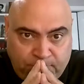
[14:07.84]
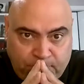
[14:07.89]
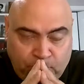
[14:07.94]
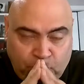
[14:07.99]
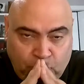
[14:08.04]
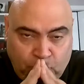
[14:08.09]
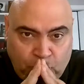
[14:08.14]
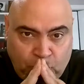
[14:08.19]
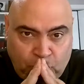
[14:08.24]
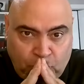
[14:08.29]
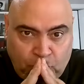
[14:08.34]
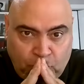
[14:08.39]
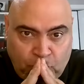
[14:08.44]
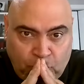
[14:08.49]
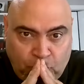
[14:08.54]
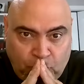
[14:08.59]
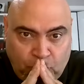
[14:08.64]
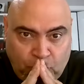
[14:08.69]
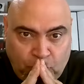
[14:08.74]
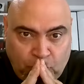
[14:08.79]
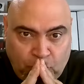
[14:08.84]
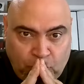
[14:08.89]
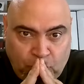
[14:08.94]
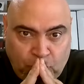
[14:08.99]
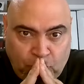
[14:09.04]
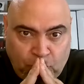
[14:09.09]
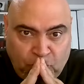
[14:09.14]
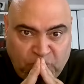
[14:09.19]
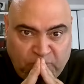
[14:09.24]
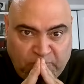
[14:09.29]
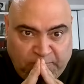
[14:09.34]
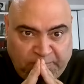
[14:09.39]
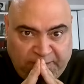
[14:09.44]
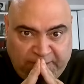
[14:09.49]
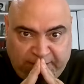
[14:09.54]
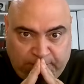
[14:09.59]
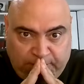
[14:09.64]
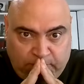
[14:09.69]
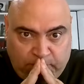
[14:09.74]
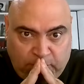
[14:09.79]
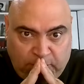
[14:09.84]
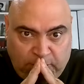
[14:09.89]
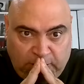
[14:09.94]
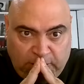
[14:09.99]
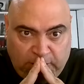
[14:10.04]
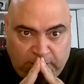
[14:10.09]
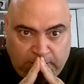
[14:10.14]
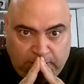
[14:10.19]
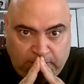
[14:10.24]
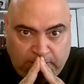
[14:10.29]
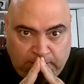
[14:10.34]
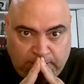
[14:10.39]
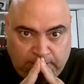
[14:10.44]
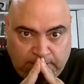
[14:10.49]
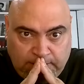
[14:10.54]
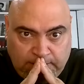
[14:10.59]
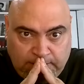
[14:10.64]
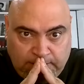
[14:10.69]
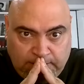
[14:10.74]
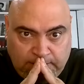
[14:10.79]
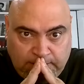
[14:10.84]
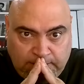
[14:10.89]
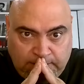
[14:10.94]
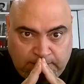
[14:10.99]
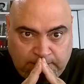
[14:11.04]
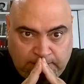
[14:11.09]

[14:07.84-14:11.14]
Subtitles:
[no speech]